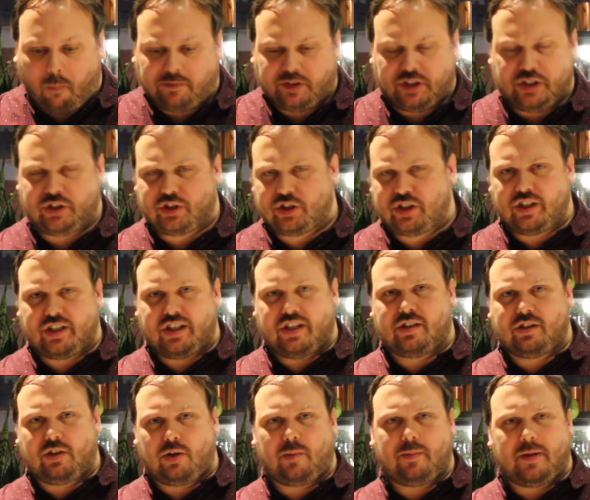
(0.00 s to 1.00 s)
And you're going to get
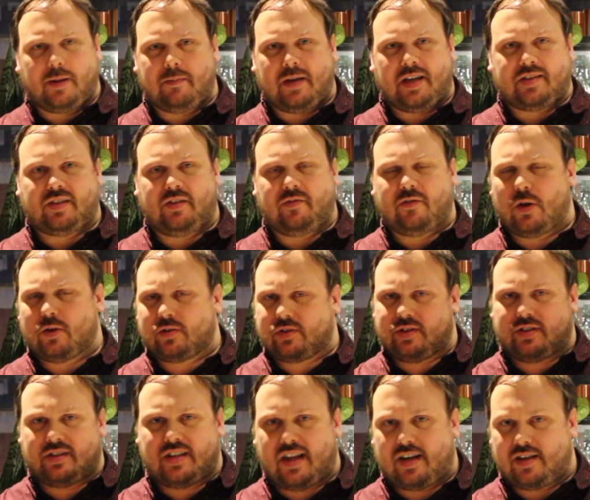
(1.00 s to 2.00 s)
a little bit messy, folks,
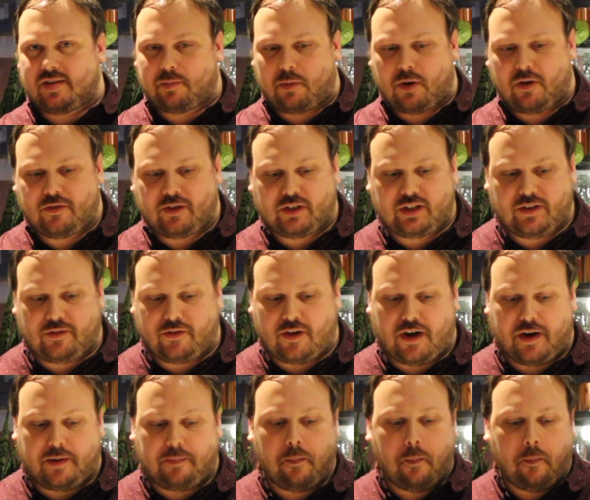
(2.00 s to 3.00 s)
and that is perfectly
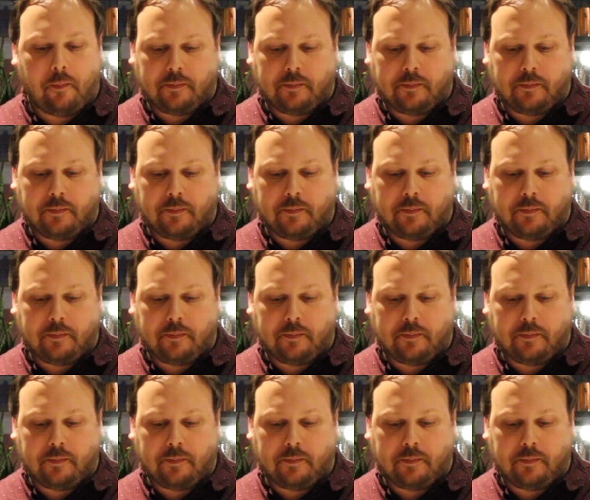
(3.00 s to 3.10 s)
fine.